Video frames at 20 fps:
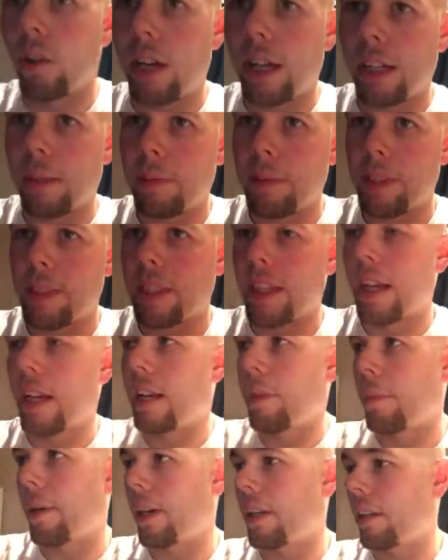like I've been
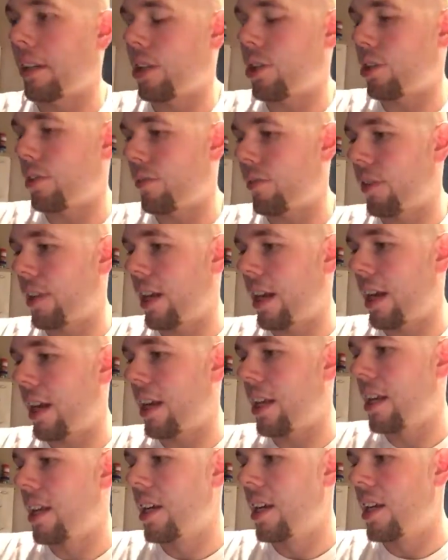saying, my collection for
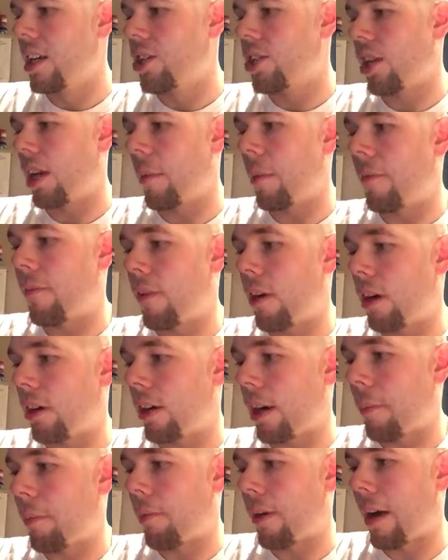that. She got me Far
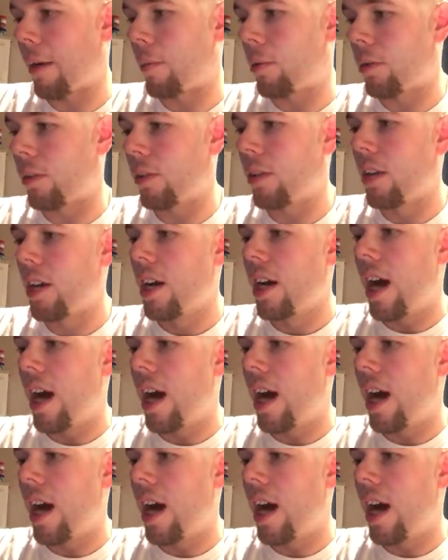Cry Primal.